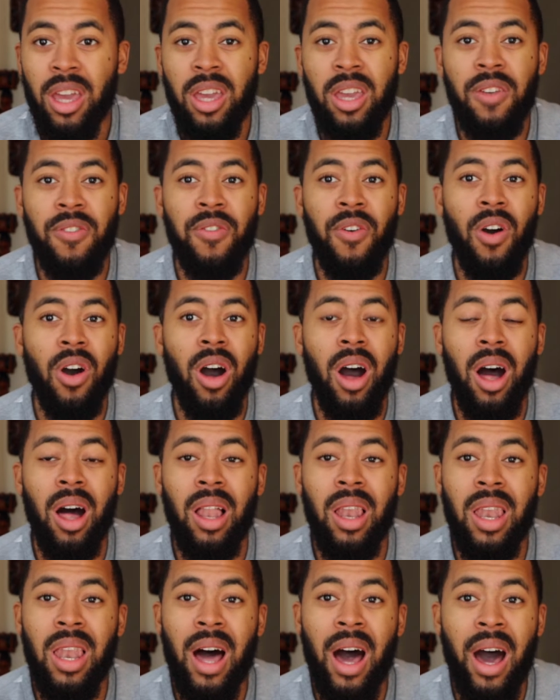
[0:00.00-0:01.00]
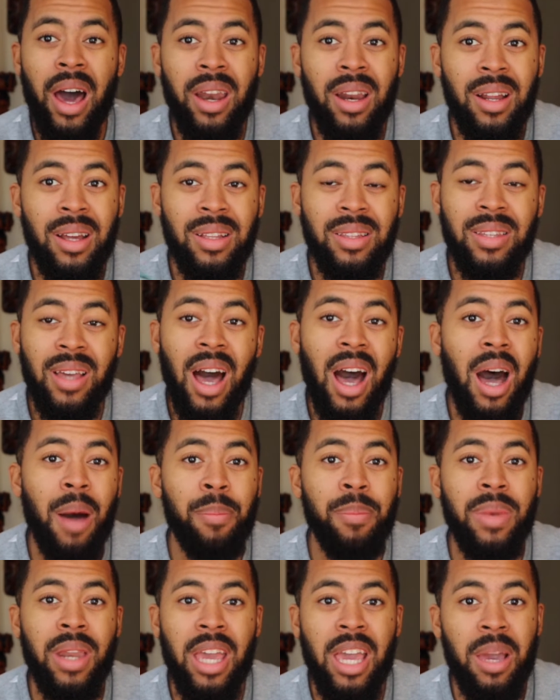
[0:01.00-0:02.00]
He fought a lot of the
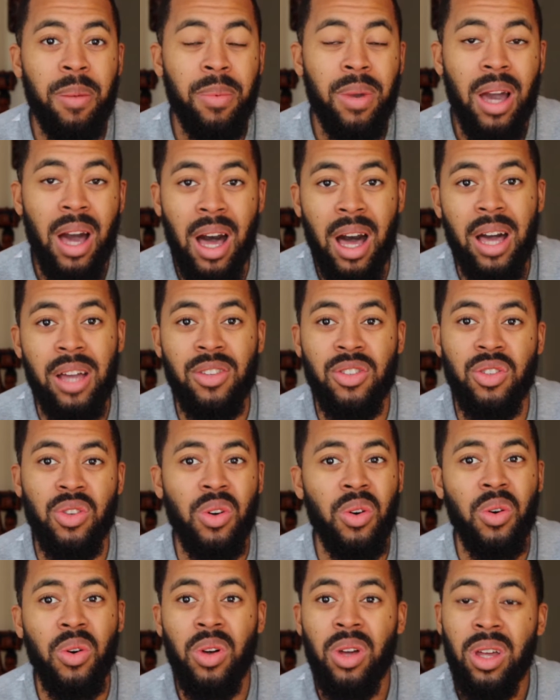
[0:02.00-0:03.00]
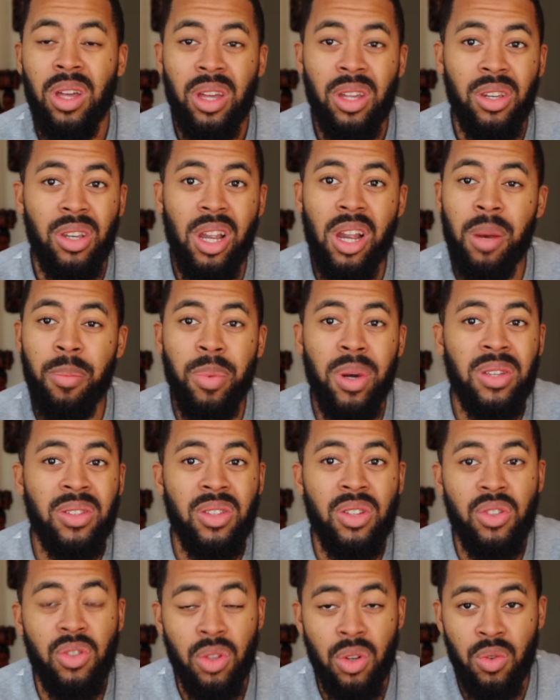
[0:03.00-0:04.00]
top-name guys. So Derrick
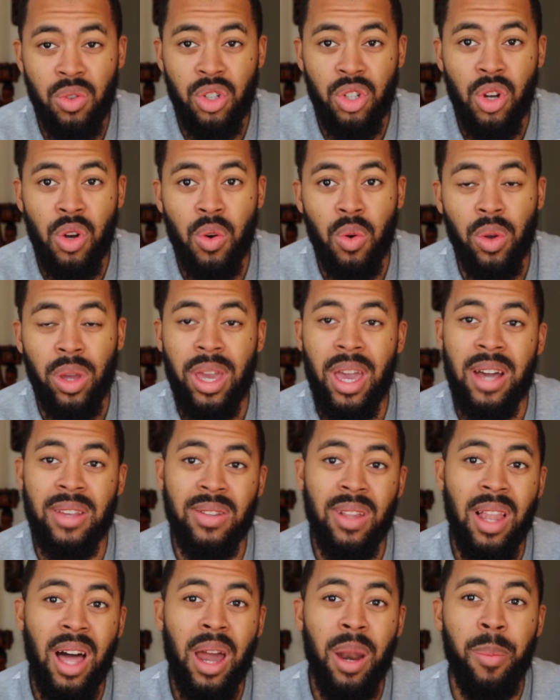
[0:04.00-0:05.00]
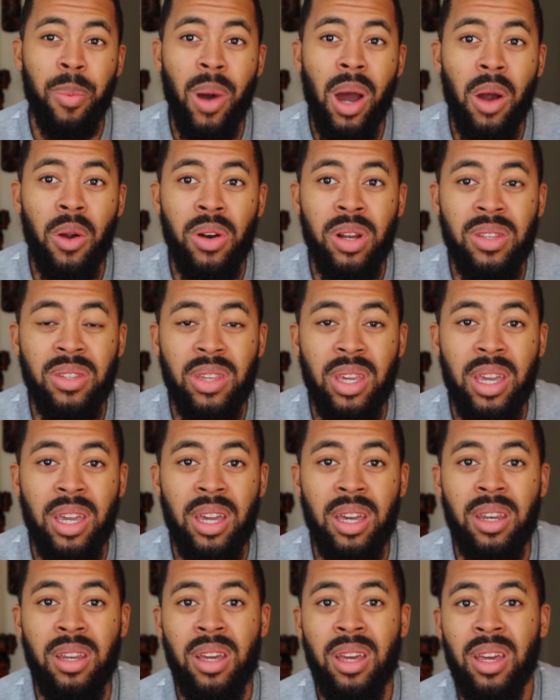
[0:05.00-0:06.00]
Brunson is no joke. He has a lot of power in his
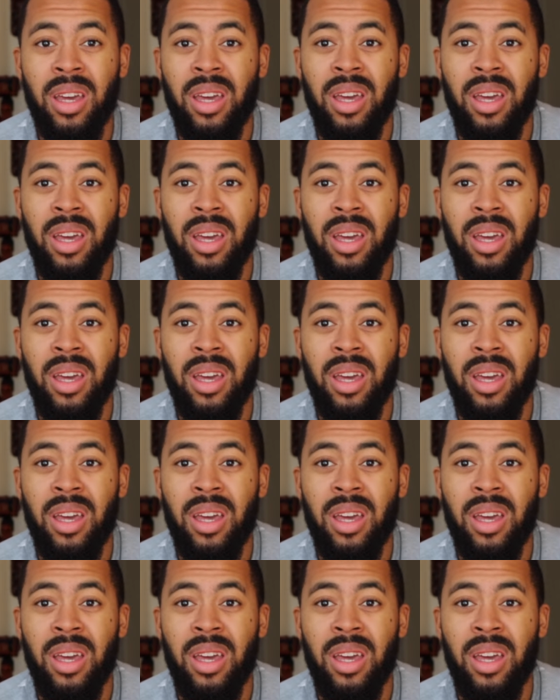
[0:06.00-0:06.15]
hand.